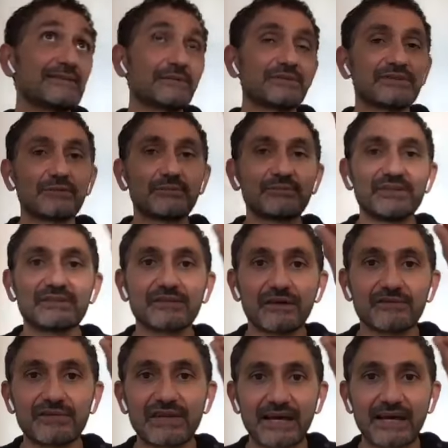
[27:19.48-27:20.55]
sky there is a
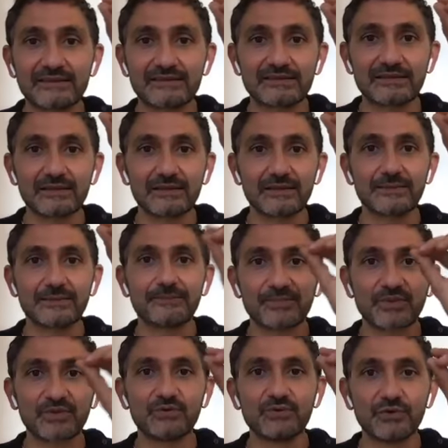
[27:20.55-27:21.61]
piece of light,
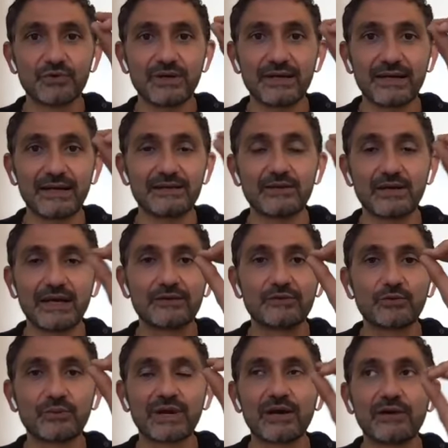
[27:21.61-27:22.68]
you know,
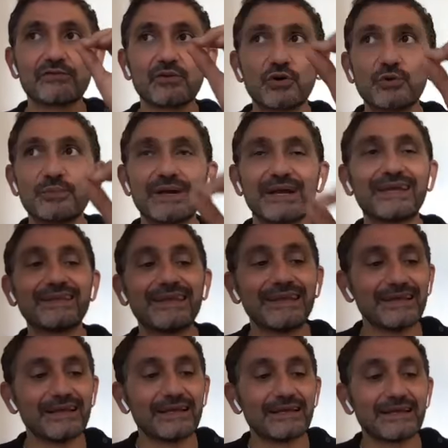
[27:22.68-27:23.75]
and a way of hope.
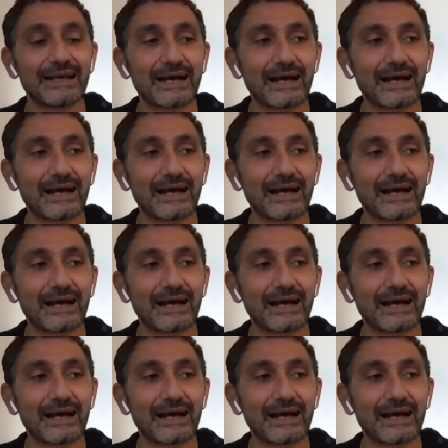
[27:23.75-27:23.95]
And